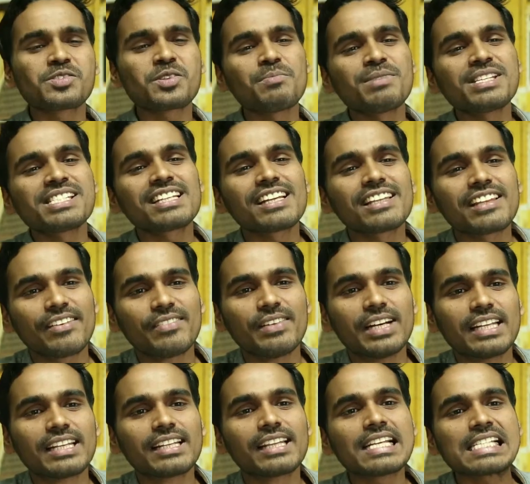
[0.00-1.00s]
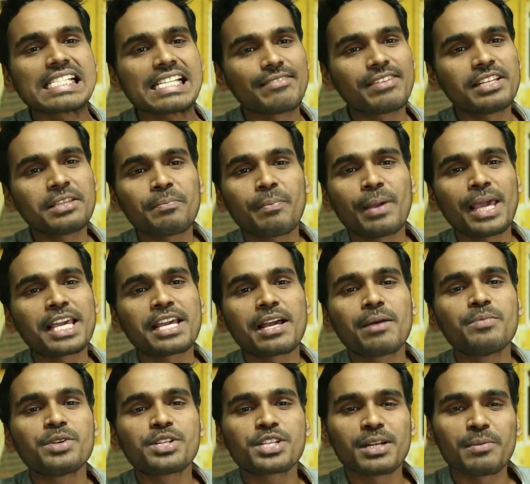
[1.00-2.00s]
So, Mr. Dhawan, the 7th Pay
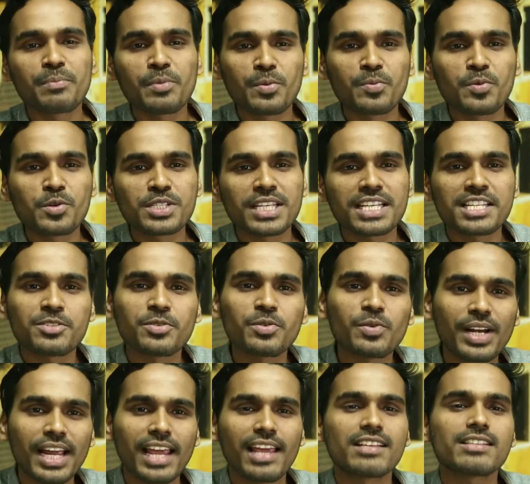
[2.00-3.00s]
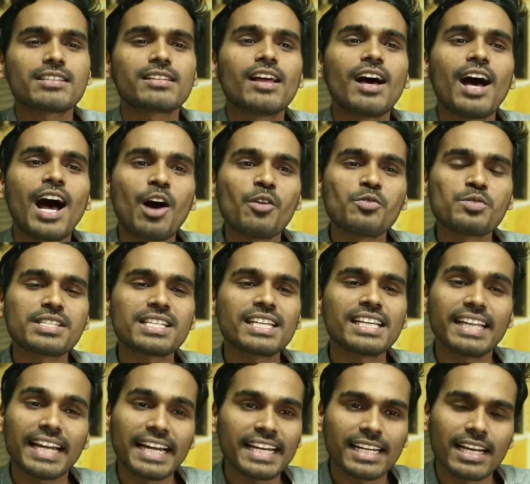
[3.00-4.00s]
Commission proposes to raise the
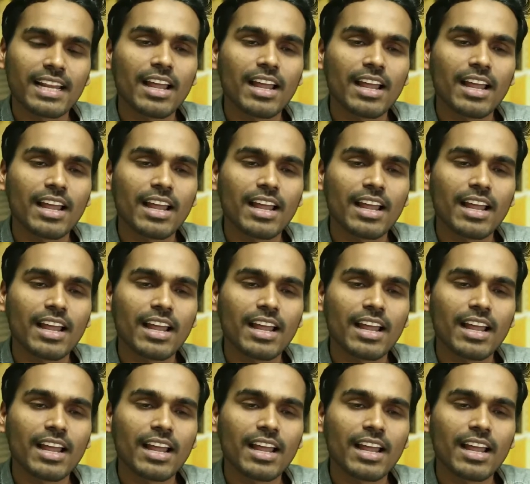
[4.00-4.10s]
housing rent